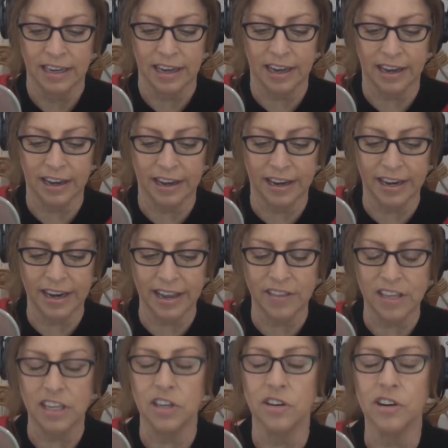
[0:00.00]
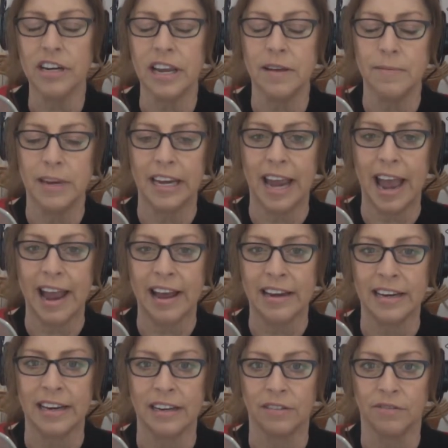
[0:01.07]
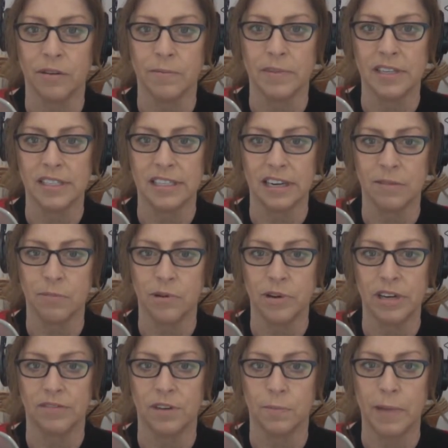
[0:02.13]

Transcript: and that you're coming at it from the standpoint of your